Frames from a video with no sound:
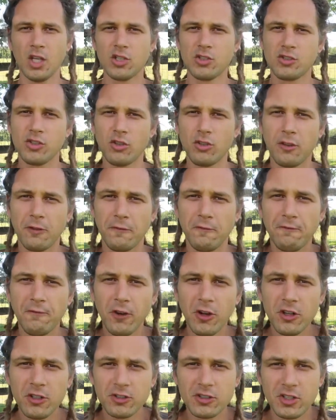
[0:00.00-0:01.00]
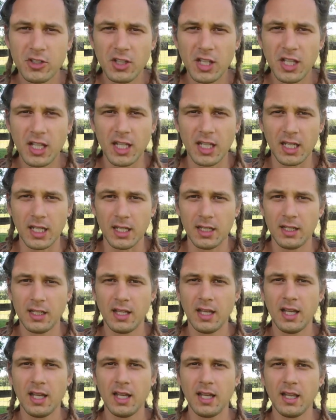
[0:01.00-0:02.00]
So the first thing
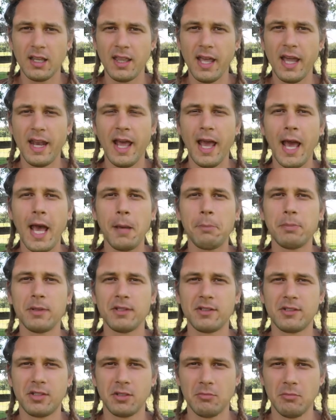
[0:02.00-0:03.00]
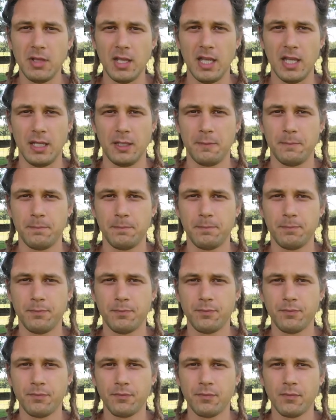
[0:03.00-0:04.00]
that happened to me.
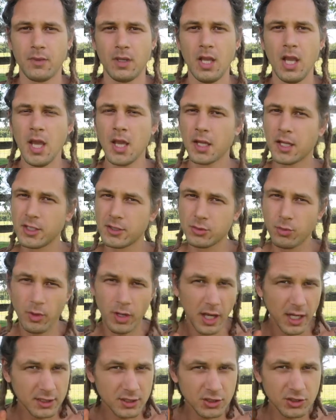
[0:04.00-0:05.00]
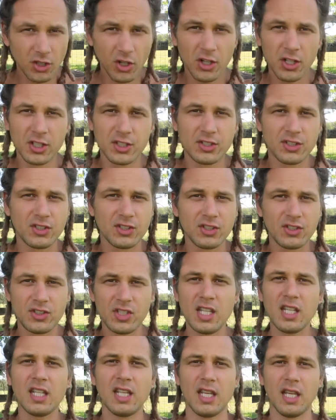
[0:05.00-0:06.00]
Because when I started
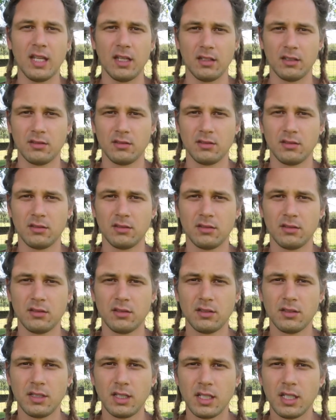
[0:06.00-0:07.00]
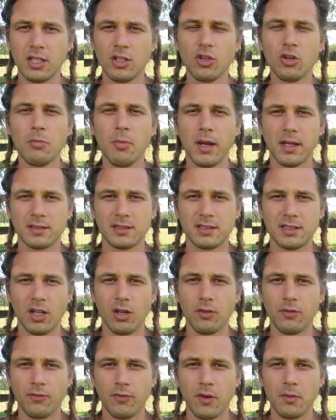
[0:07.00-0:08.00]
seeking to heal
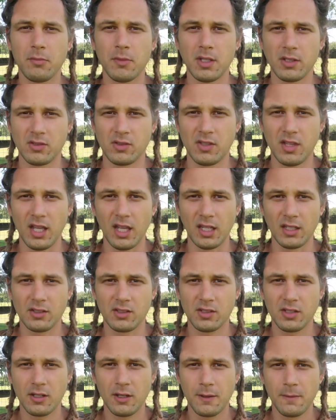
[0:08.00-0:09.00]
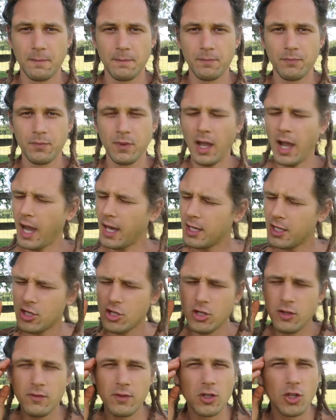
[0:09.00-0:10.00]
myself from these things, I
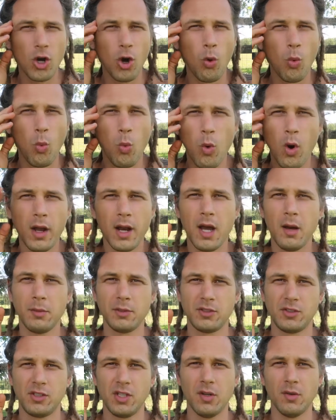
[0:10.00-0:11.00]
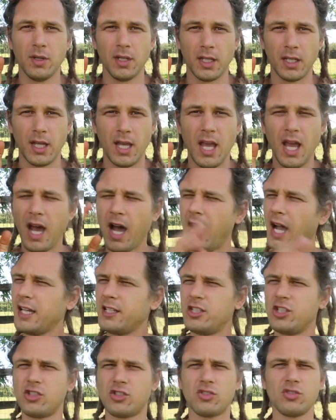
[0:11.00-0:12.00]
didn't even know what I was doing. I
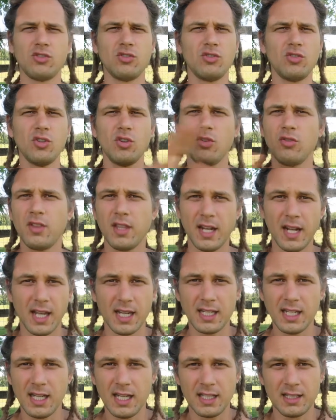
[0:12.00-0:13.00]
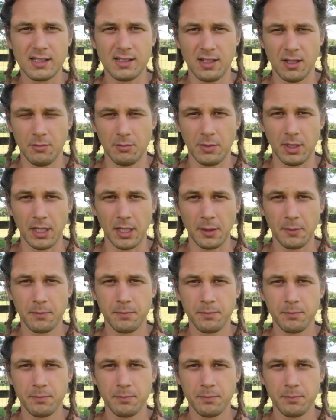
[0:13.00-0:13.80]
just knew that I needed something.